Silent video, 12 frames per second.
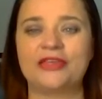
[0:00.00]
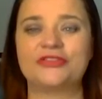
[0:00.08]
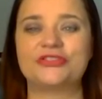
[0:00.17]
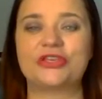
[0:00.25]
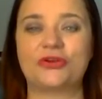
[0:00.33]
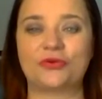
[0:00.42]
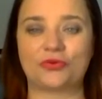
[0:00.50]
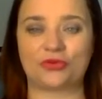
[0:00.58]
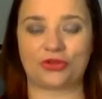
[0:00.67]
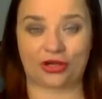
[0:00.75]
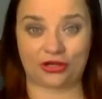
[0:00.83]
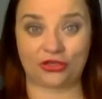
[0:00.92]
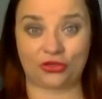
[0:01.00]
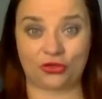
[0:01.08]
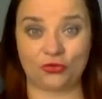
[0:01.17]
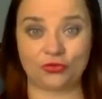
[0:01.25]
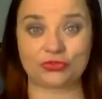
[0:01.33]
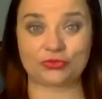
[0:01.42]
So
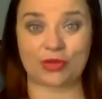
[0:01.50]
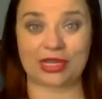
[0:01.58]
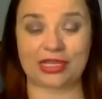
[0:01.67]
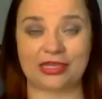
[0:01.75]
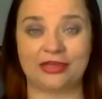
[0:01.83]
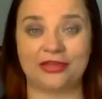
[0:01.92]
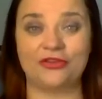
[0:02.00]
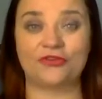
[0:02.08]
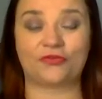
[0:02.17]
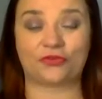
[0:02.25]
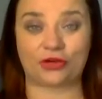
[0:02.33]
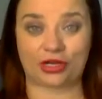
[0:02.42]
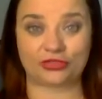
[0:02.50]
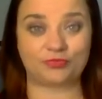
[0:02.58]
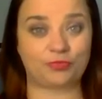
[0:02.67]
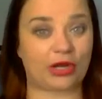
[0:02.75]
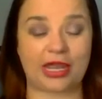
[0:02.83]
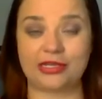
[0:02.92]
who's ready for a
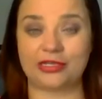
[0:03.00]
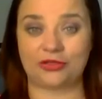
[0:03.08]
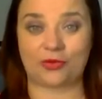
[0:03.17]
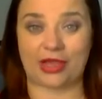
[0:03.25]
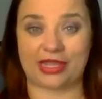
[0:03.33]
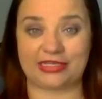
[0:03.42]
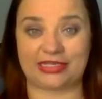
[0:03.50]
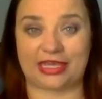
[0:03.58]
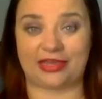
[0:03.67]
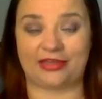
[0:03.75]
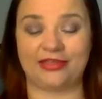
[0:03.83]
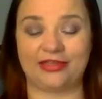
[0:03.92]
brand new idea?